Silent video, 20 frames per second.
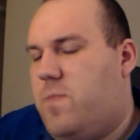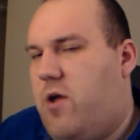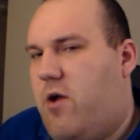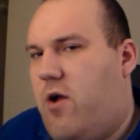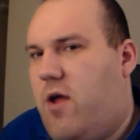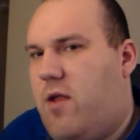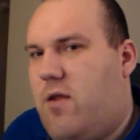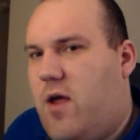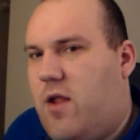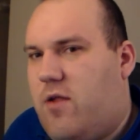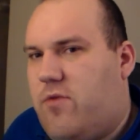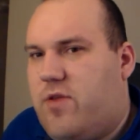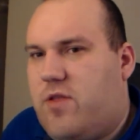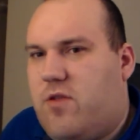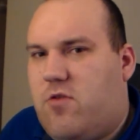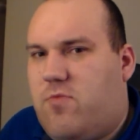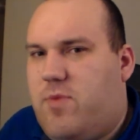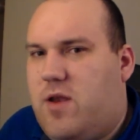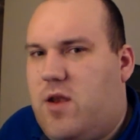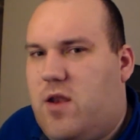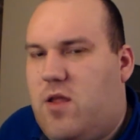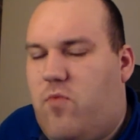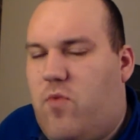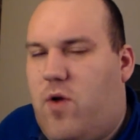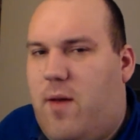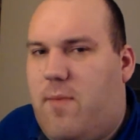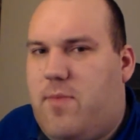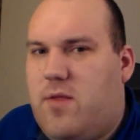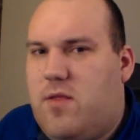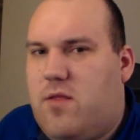I don't think there's been any
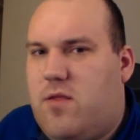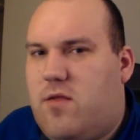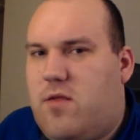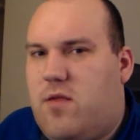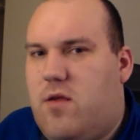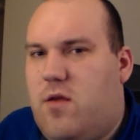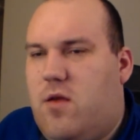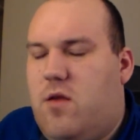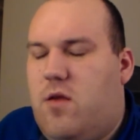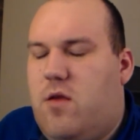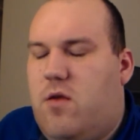weapons